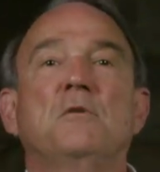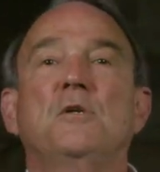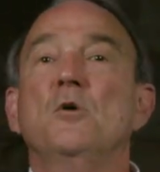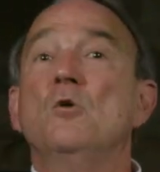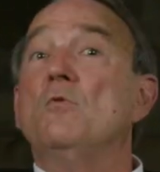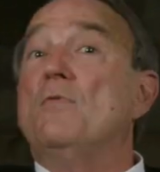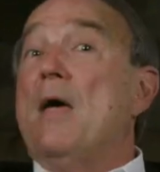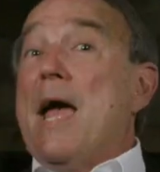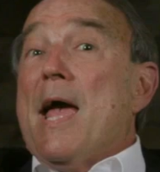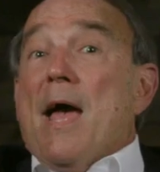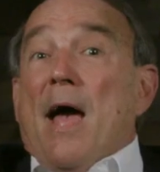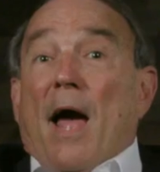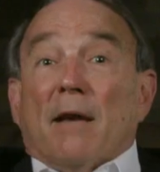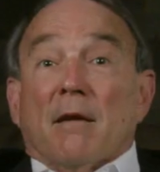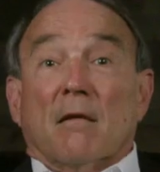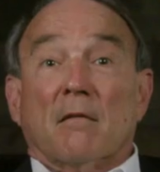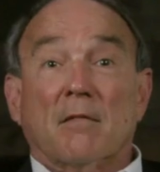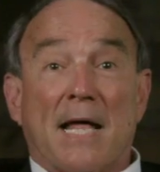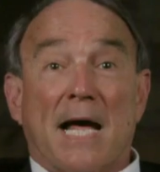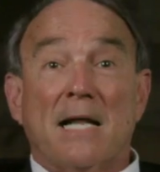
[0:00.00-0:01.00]
do
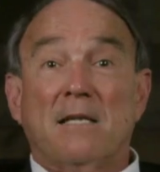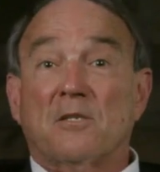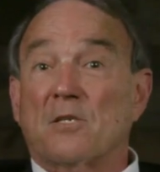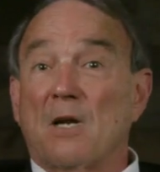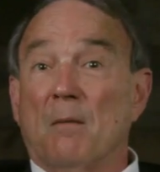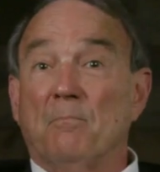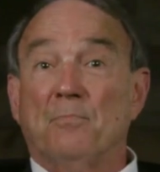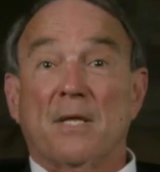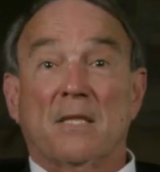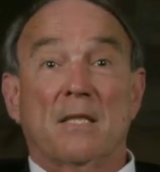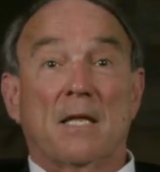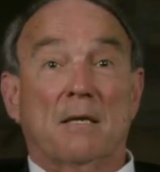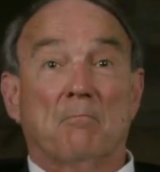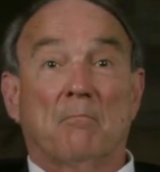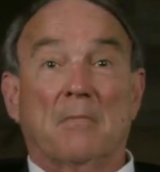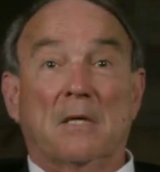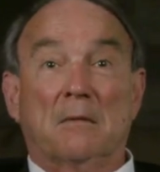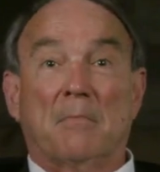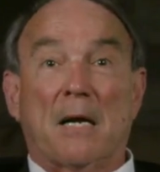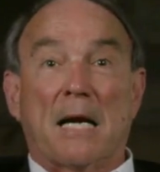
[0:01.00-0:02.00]
that. That's something
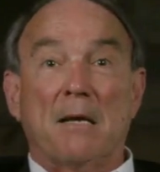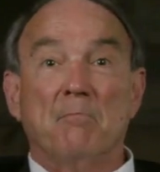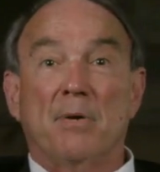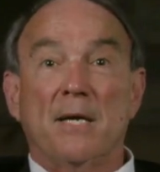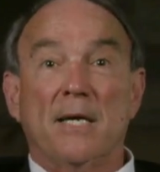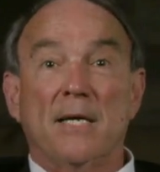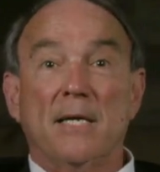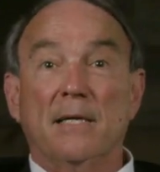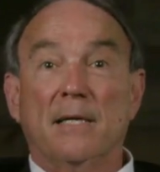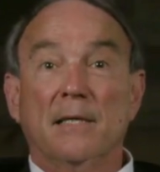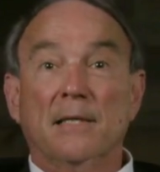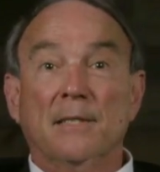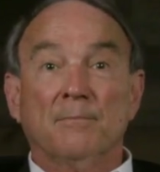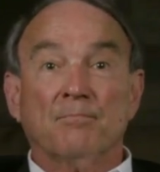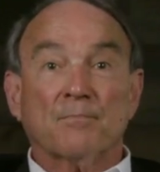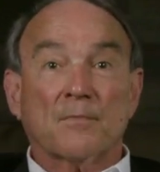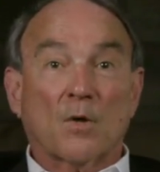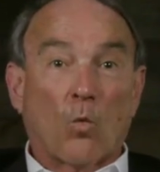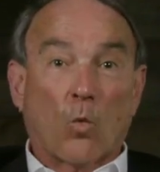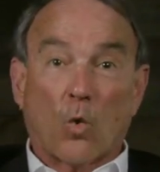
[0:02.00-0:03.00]
that might be
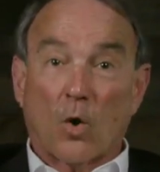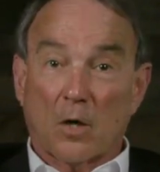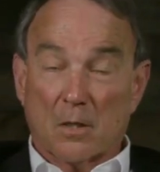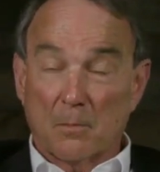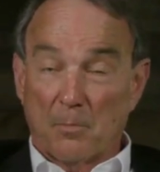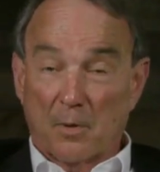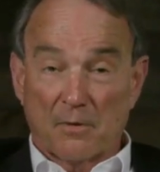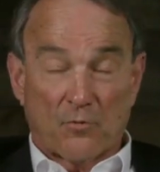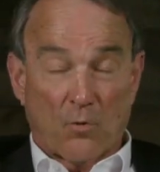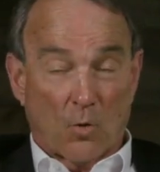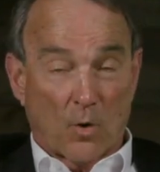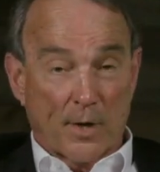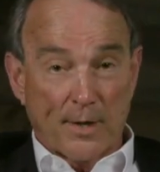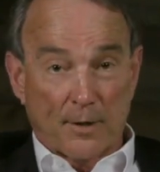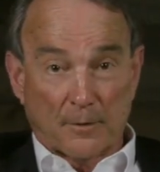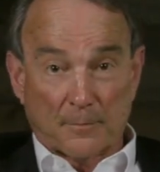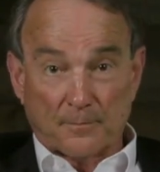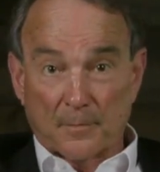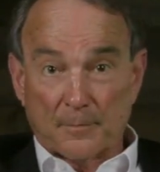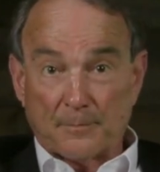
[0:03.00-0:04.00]
workable for
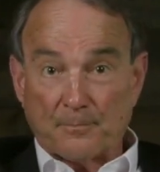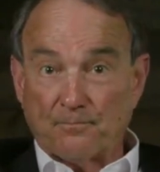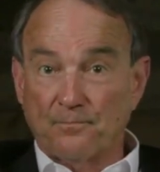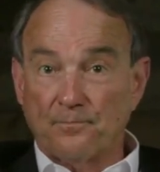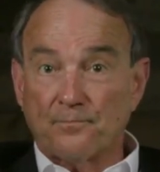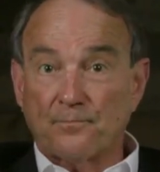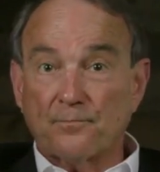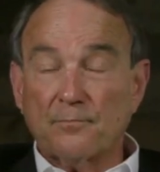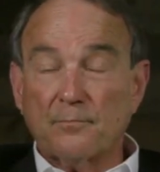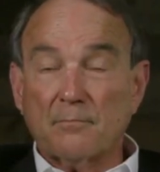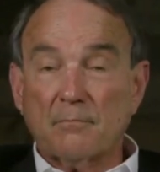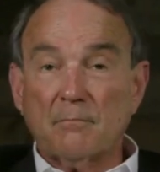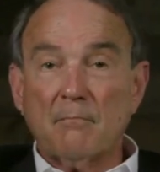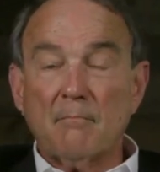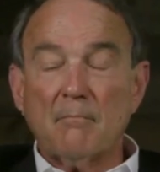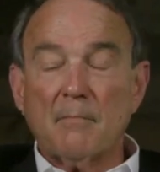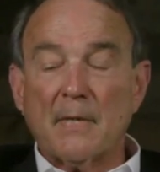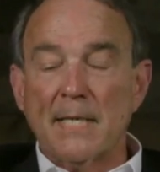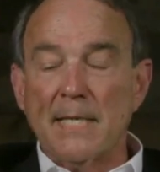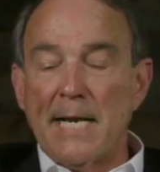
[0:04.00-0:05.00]
you.
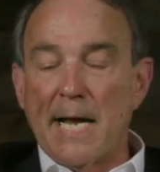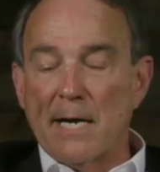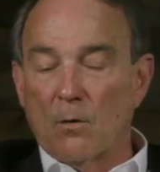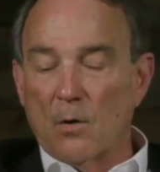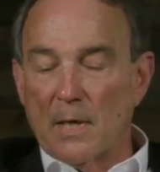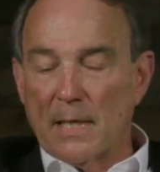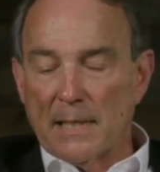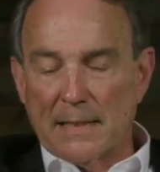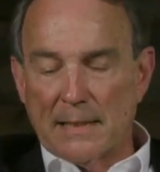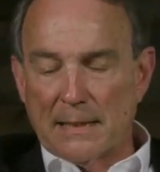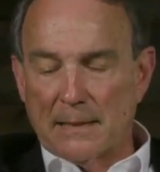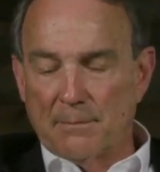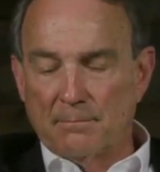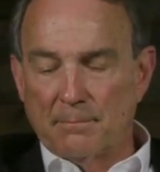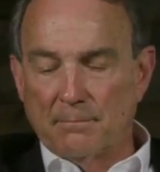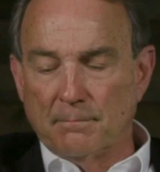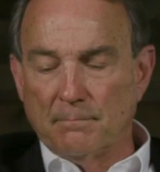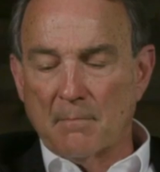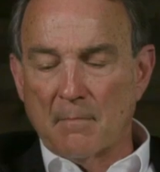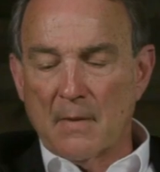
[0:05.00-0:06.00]
Now,
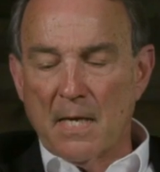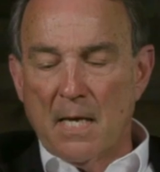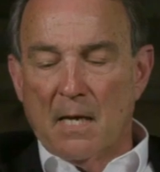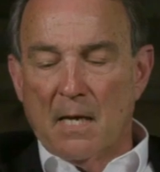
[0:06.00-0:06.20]
um,